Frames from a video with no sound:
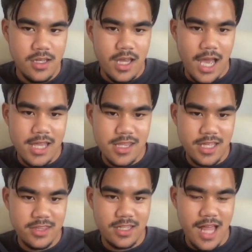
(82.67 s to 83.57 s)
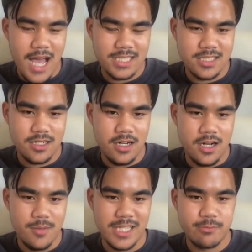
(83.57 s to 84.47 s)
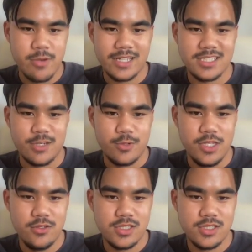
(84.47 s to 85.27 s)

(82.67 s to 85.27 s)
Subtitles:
And then the last best practice that we use